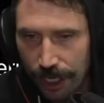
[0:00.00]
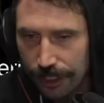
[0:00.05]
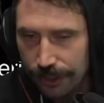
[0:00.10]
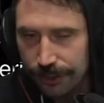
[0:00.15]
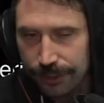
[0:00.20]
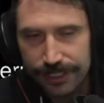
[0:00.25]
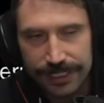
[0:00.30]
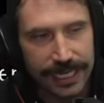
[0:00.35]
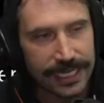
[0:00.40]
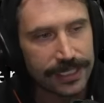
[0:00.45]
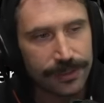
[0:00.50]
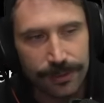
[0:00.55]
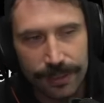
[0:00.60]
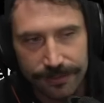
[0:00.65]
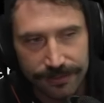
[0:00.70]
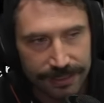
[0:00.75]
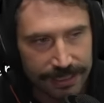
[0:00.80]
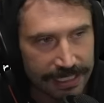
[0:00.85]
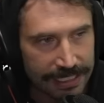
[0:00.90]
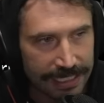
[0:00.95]
understanding where
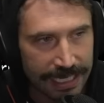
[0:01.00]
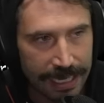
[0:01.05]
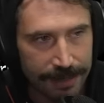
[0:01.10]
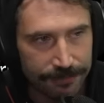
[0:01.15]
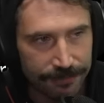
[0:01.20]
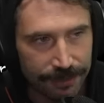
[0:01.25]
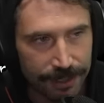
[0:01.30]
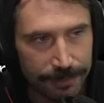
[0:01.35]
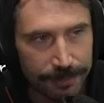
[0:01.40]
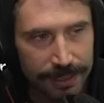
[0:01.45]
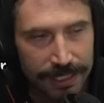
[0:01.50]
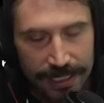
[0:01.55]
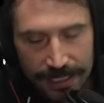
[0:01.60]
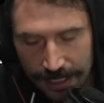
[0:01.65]
everything came from.